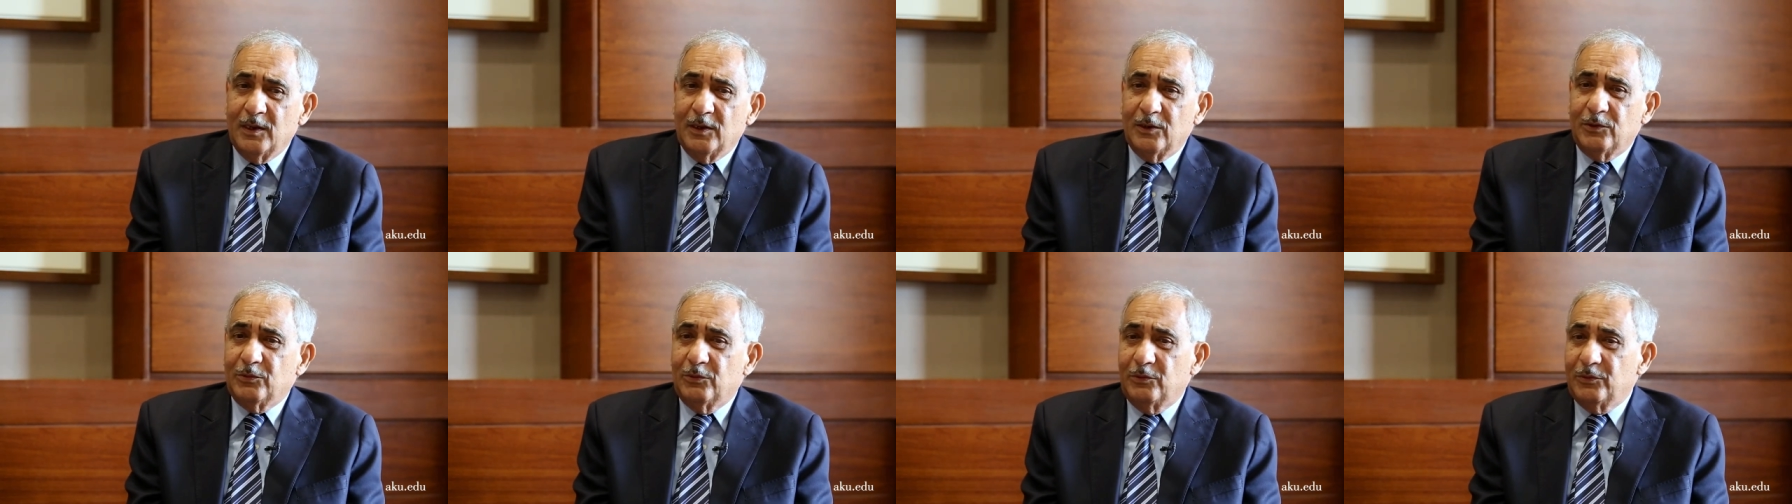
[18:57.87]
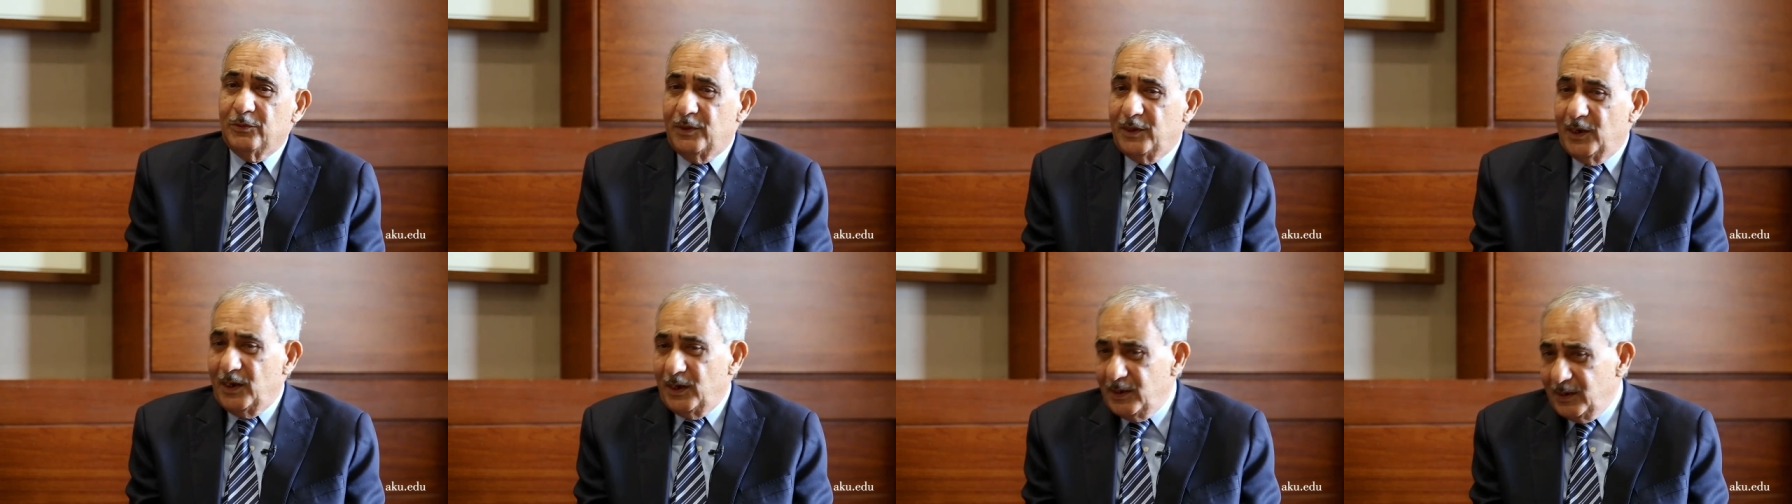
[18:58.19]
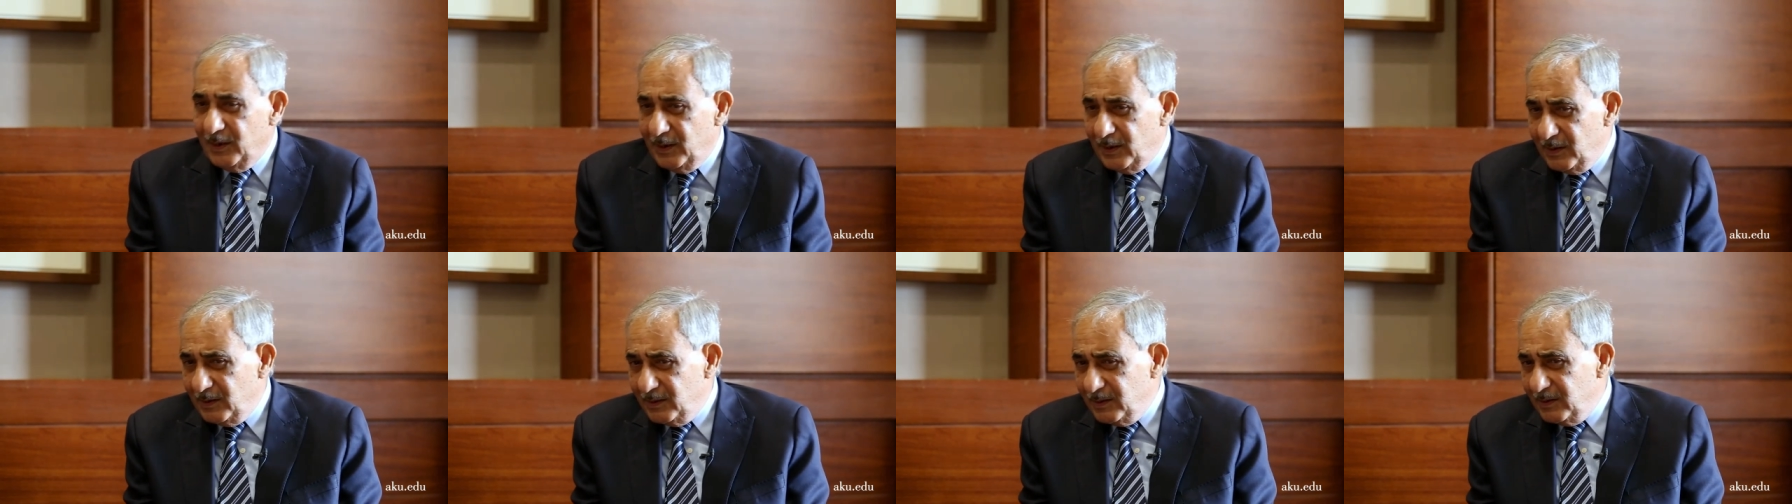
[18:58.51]
So that
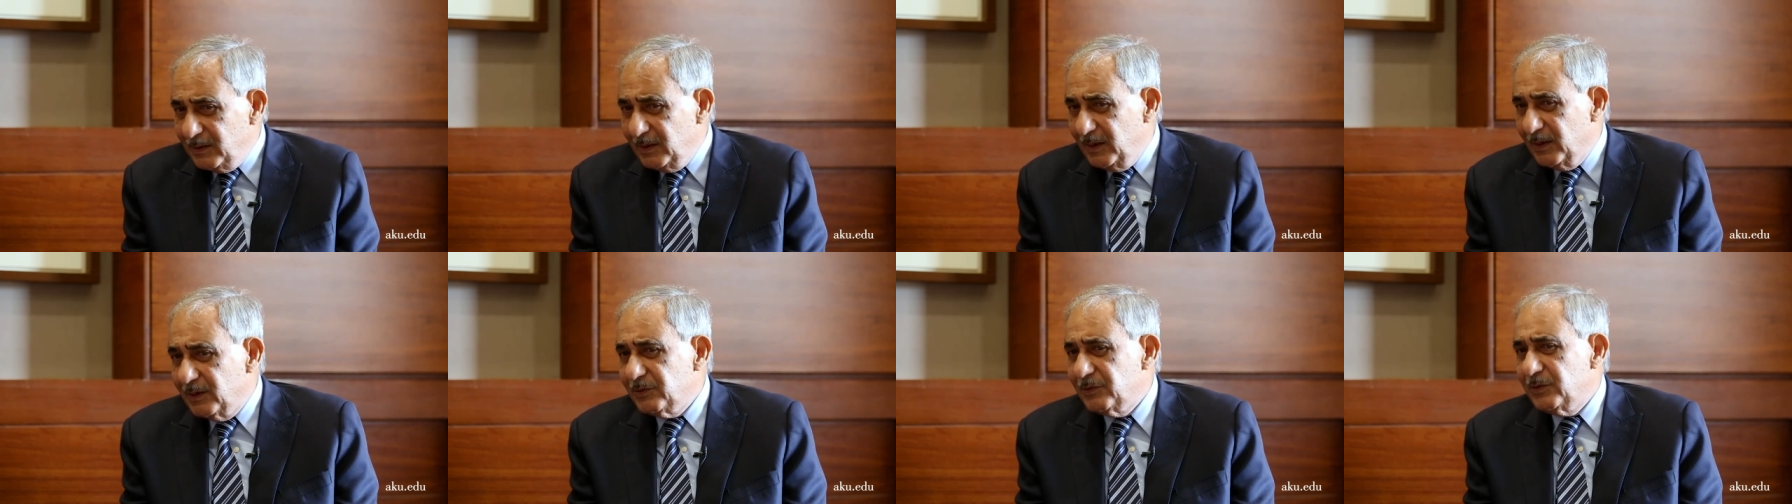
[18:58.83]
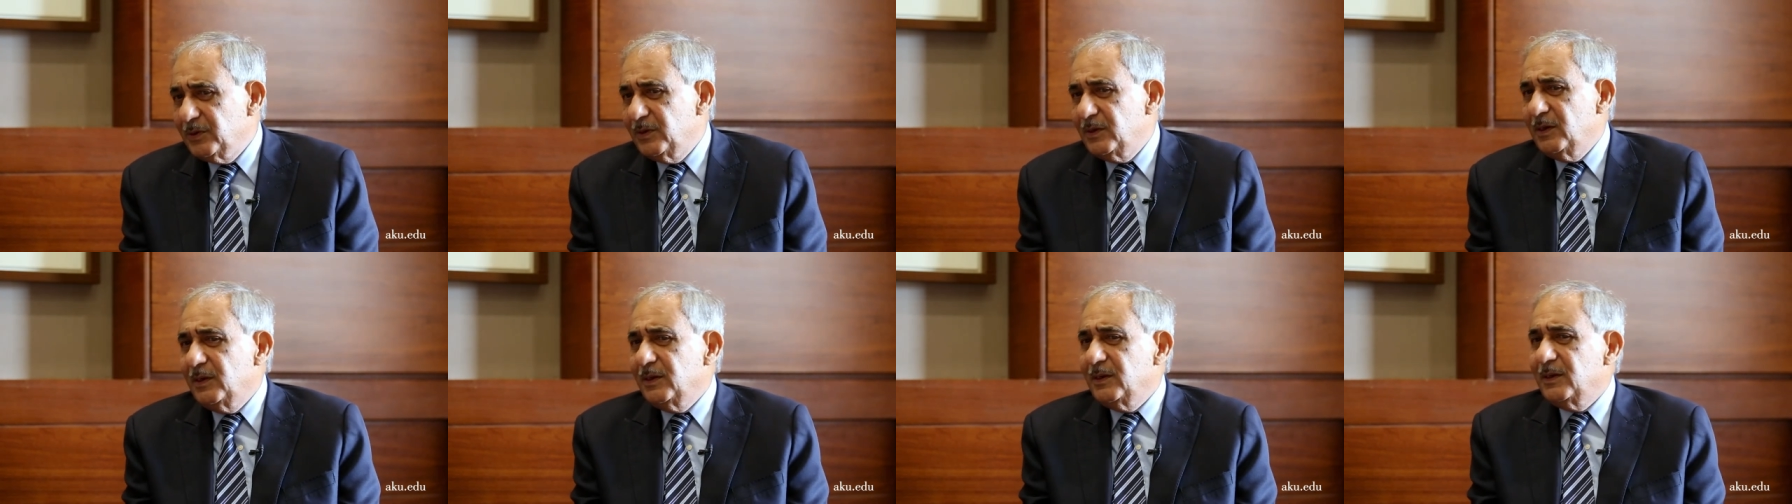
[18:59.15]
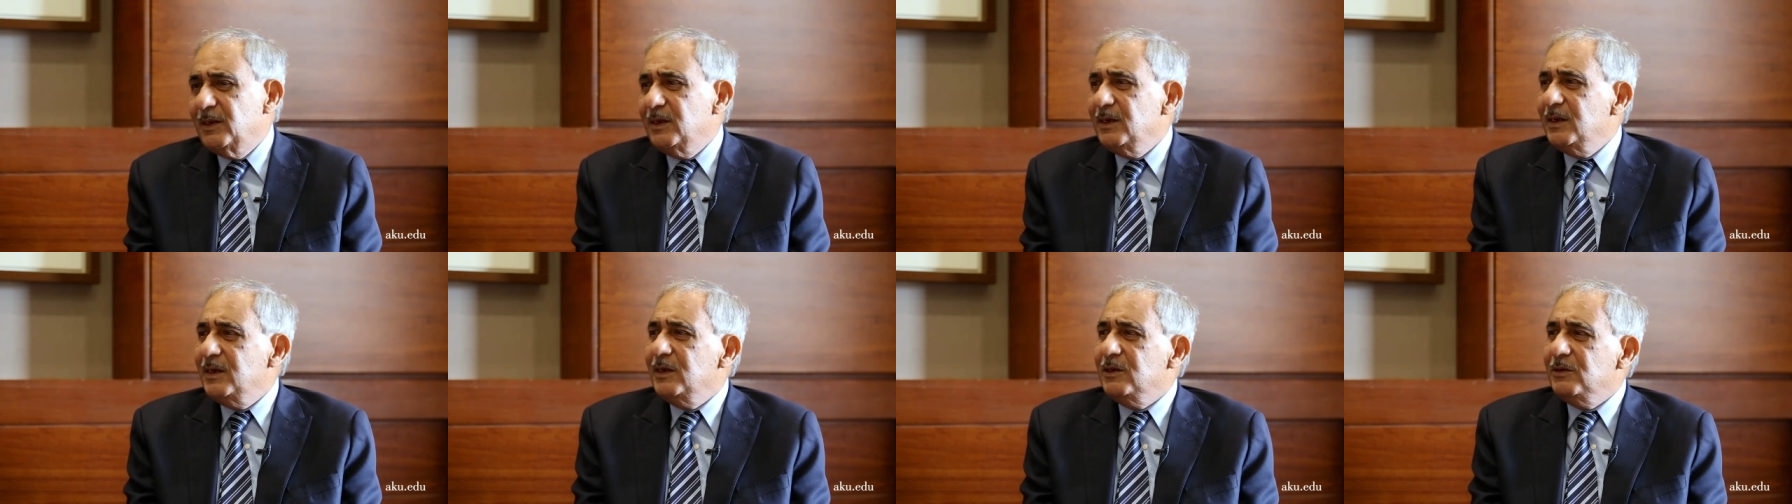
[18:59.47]
interaction I
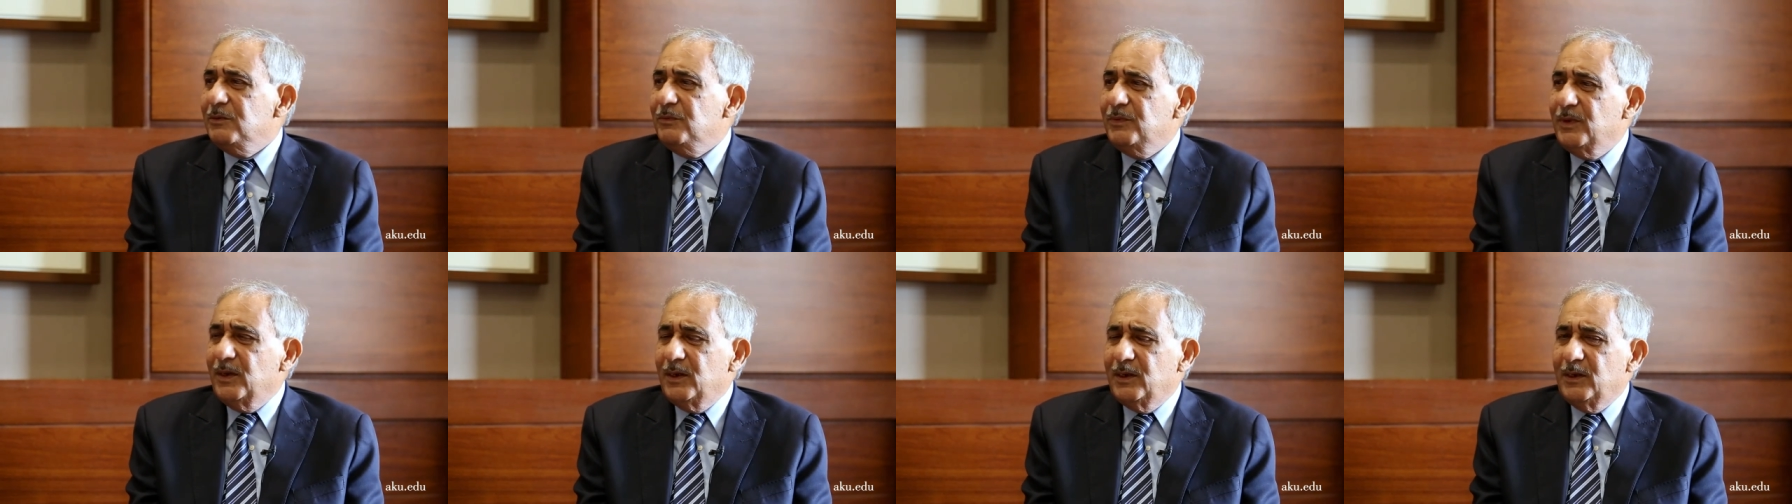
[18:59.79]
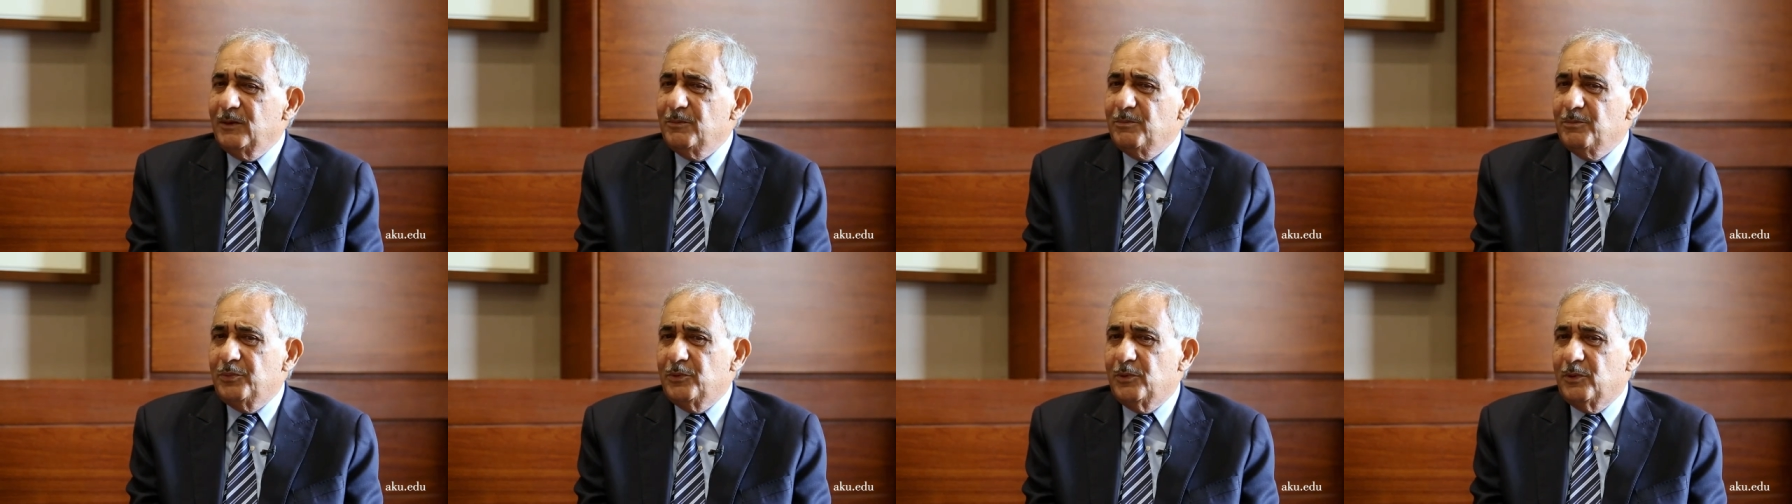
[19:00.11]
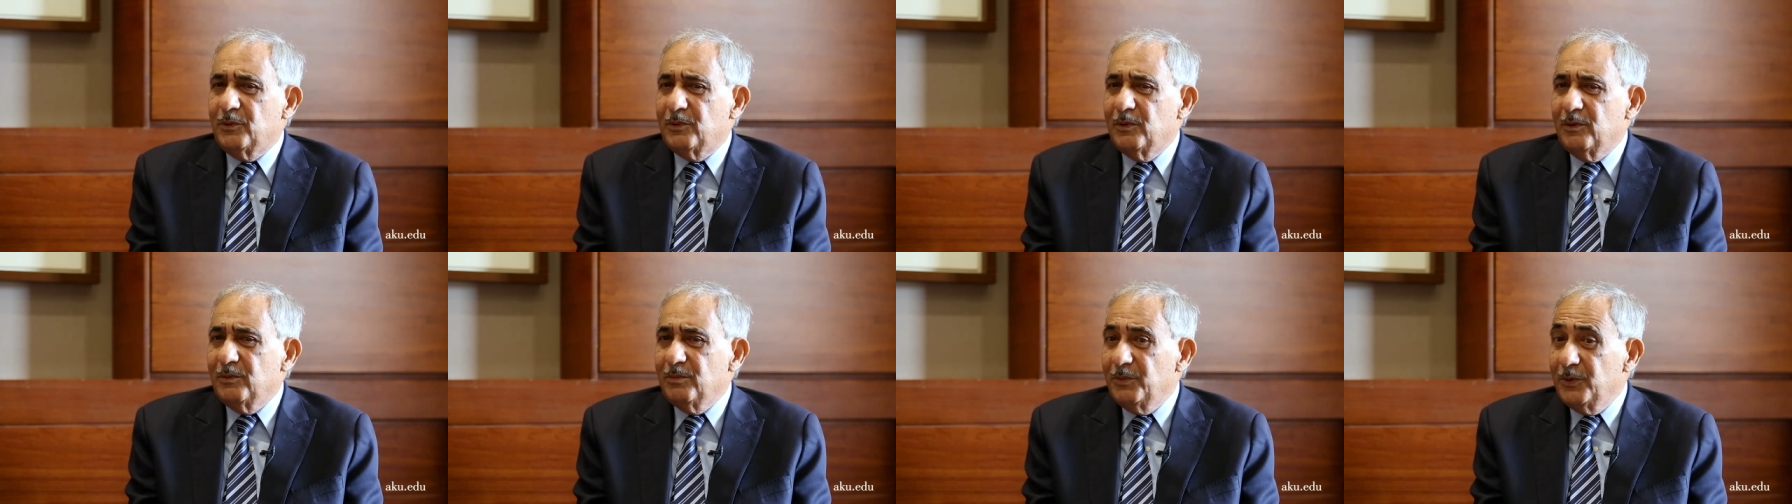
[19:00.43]
think is very
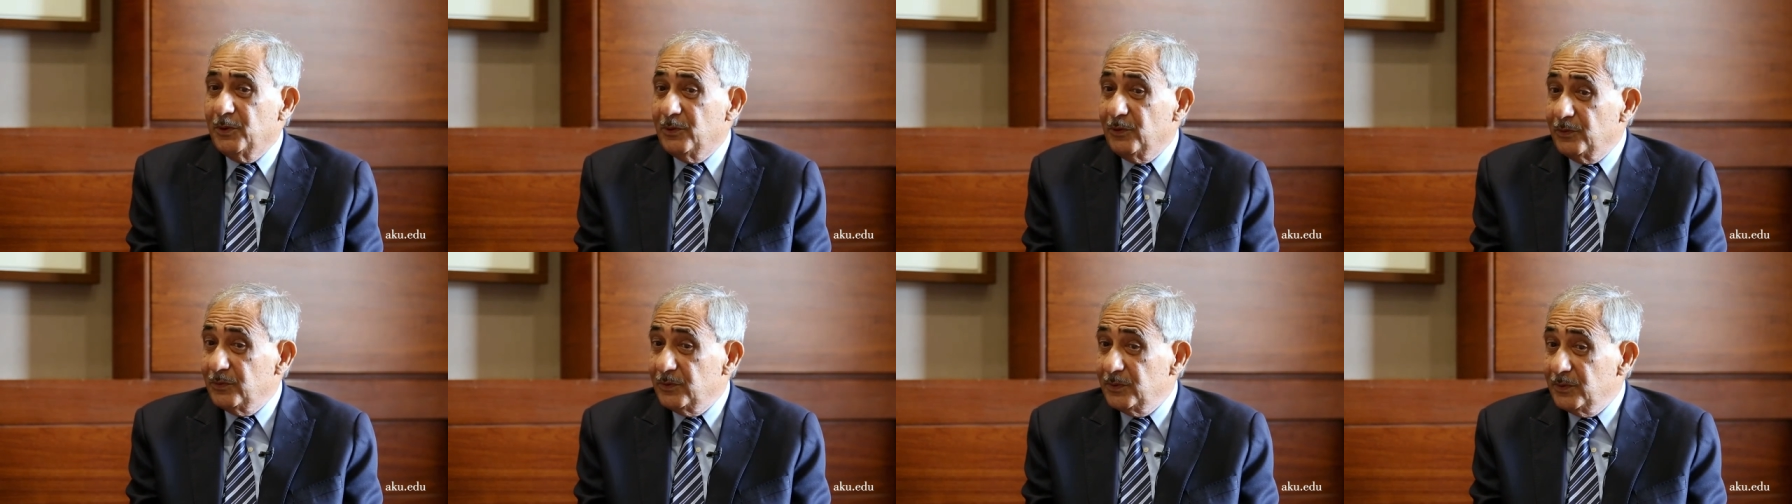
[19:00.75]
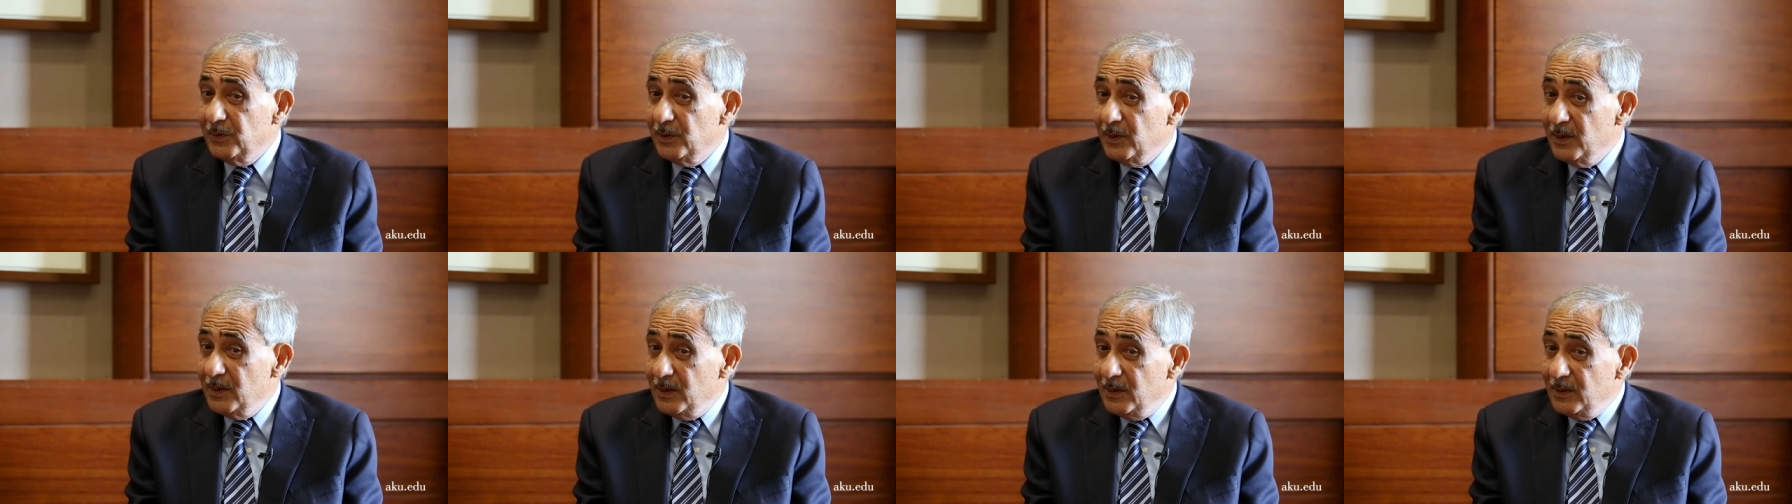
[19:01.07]
important because